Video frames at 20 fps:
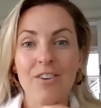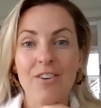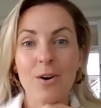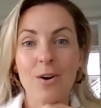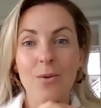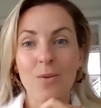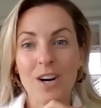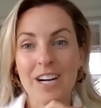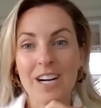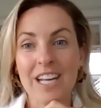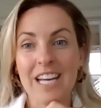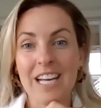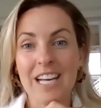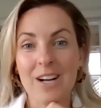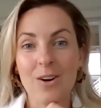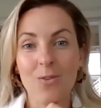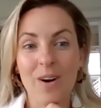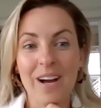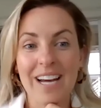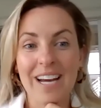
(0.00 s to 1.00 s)
you're
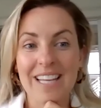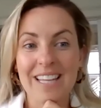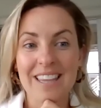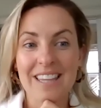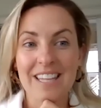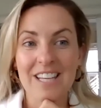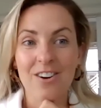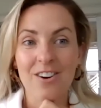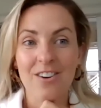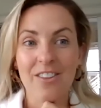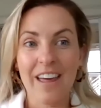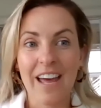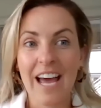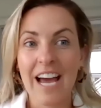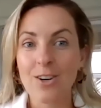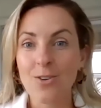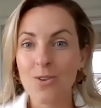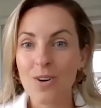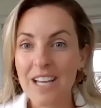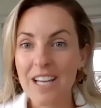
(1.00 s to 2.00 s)
working with you know the
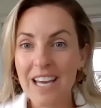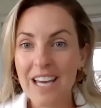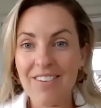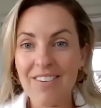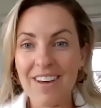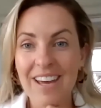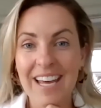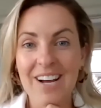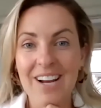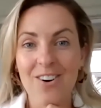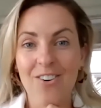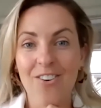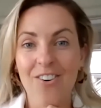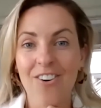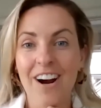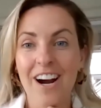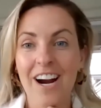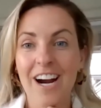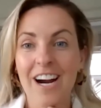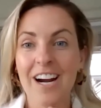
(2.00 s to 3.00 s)
annual giving
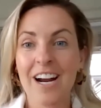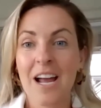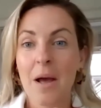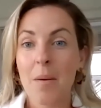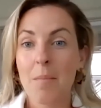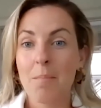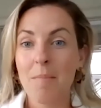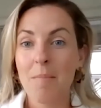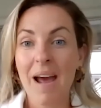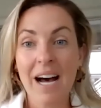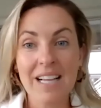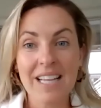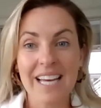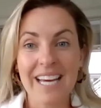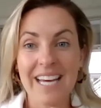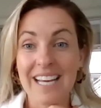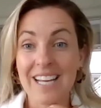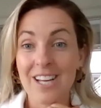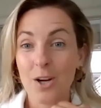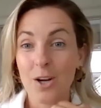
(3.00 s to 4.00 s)
or
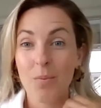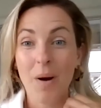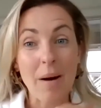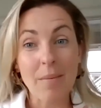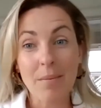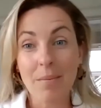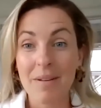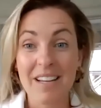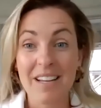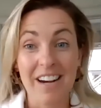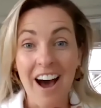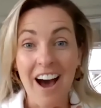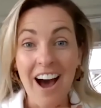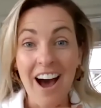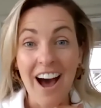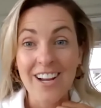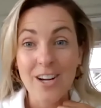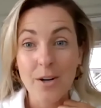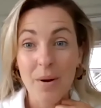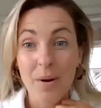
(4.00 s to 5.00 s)
mailing you're probably
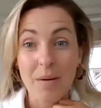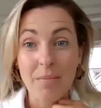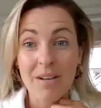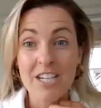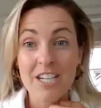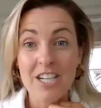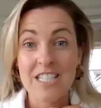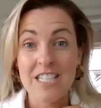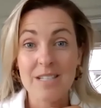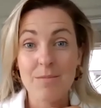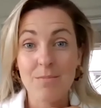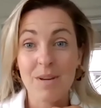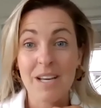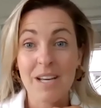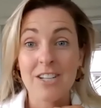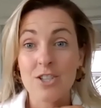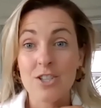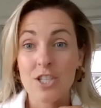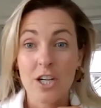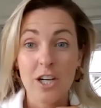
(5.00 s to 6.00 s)
not you're probably just
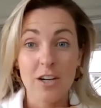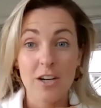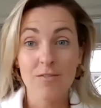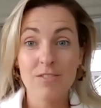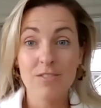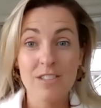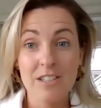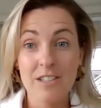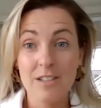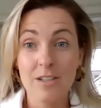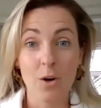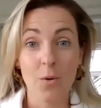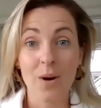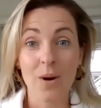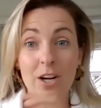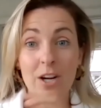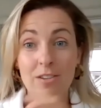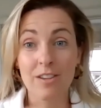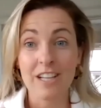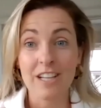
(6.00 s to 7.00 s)
being served you know
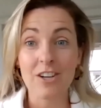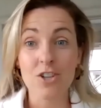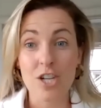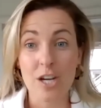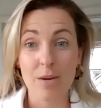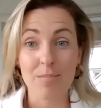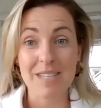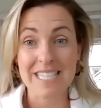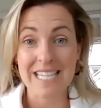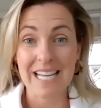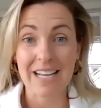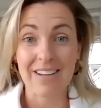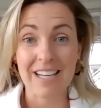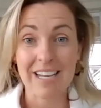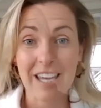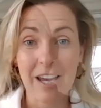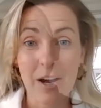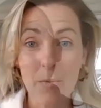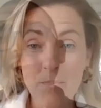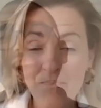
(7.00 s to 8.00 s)
what your leadership is
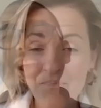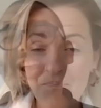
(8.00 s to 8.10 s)
telling you